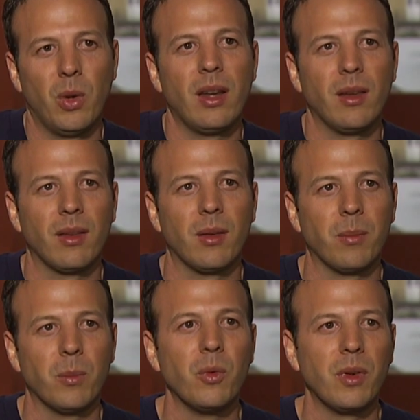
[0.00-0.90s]
way
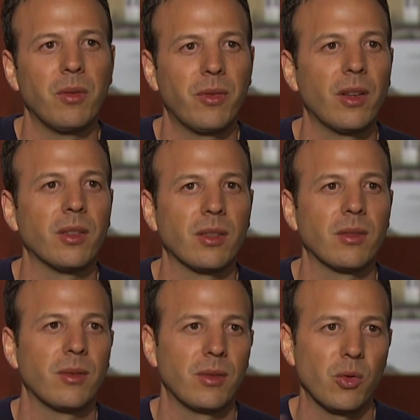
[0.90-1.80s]
the movie
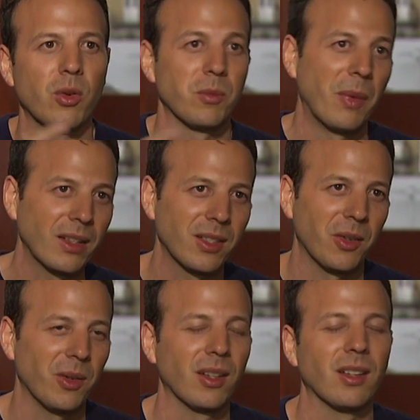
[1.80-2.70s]
felt towards
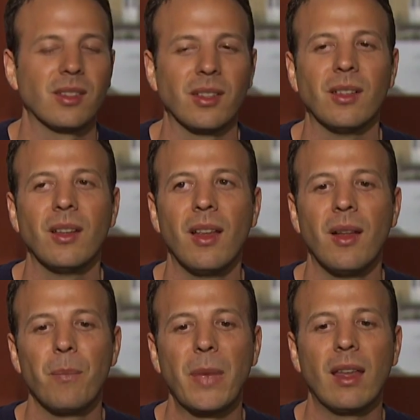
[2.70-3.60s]
Mexico, I guess, you know.
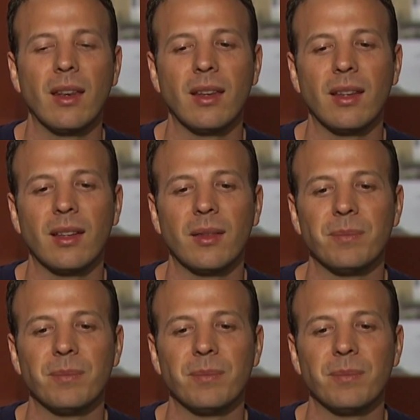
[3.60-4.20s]
And...